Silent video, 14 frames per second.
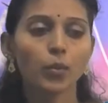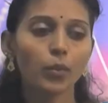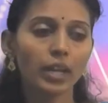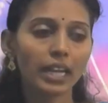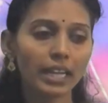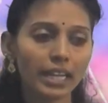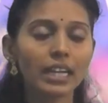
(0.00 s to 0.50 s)
you
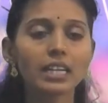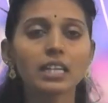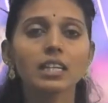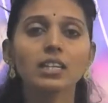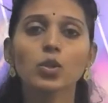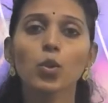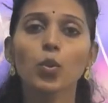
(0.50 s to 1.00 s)
will get
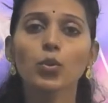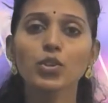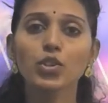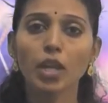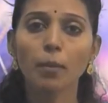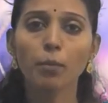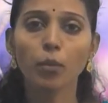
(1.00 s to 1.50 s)
a cone
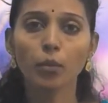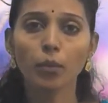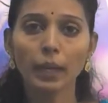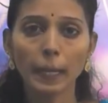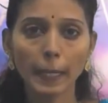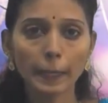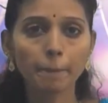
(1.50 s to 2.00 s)
shape
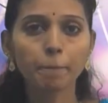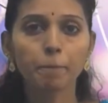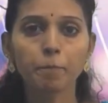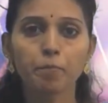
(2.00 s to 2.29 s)
only.